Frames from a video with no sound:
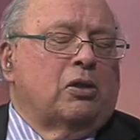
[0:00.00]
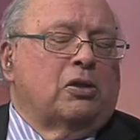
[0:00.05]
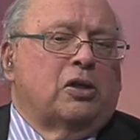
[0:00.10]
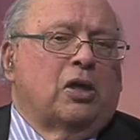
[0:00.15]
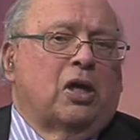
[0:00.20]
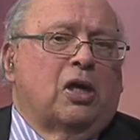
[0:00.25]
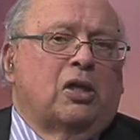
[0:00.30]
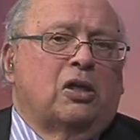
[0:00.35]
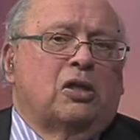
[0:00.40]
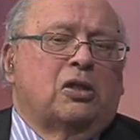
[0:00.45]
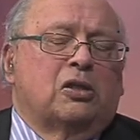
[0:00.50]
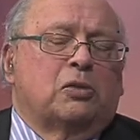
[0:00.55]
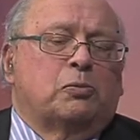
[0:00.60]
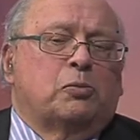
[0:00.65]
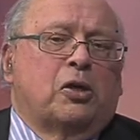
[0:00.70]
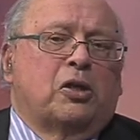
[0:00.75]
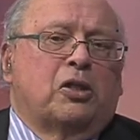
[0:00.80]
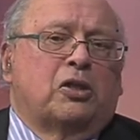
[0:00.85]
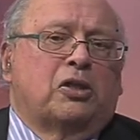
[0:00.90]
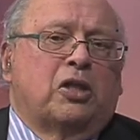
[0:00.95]
The island's
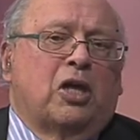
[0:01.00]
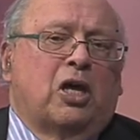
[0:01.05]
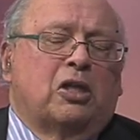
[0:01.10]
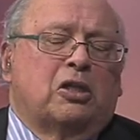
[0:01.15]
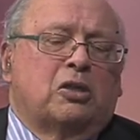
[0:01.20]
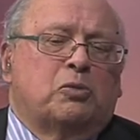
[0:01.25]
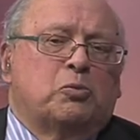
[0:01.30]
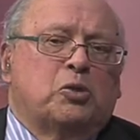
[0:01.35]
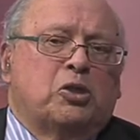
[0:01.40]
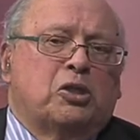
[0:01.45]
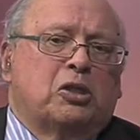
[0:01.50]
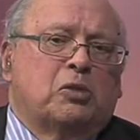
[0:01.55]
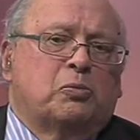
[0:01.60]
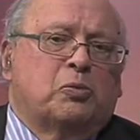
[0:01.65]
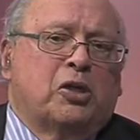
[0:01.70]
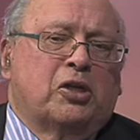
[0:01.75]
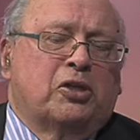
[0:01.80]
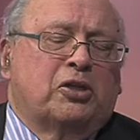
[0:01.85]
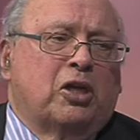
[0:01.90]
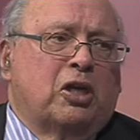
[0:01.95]
about 1,000 meters
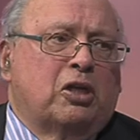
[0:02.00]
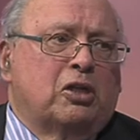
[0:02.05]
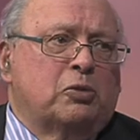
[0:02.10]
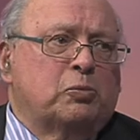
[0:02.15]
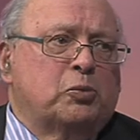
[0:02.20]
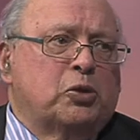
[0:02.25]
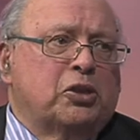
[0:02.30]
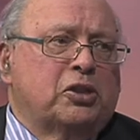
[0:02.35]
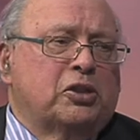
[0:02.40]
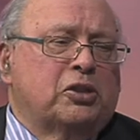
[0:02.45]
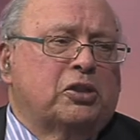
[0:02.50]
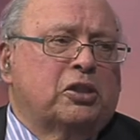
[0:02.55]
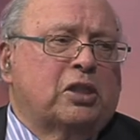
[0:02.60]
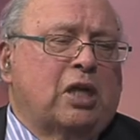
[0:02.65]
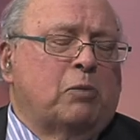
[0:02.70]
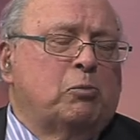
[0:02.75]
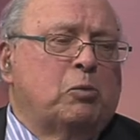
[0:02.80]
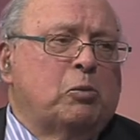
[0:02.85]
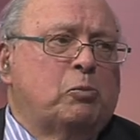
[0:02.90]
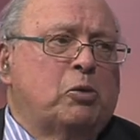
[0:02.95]
by 1,000 meters.
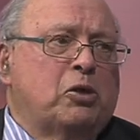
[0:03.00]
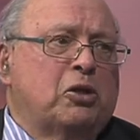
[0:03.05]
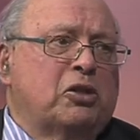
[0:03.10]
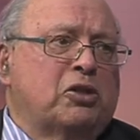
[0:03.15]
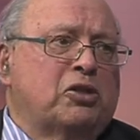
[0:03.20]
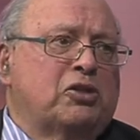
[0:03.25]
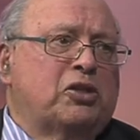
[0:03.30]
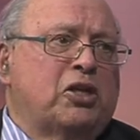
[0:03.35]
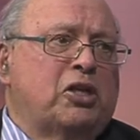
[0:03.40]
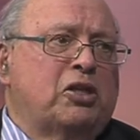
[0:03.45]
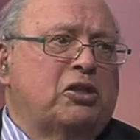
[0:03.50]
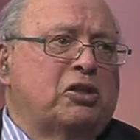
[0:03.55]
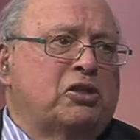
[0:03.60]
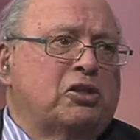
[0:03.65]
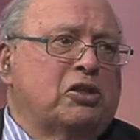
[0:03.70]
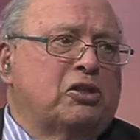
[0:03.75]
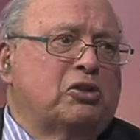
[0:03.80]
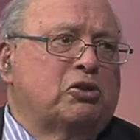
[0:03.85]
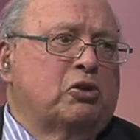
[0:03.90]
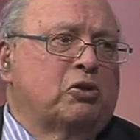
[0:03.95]
Can be built in stages
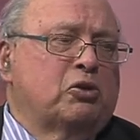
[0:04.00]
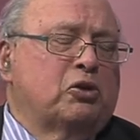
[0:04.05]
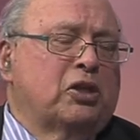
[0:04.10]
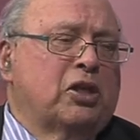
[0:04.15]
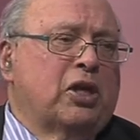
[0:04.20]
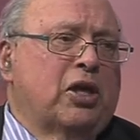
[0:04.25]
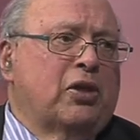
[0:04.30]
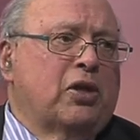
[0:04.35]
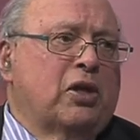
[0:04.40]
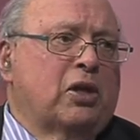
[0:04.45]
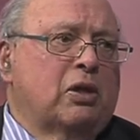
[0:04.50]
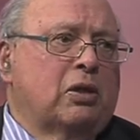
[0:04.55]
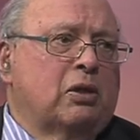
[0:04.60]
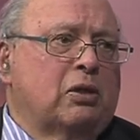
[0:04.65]
and joined together.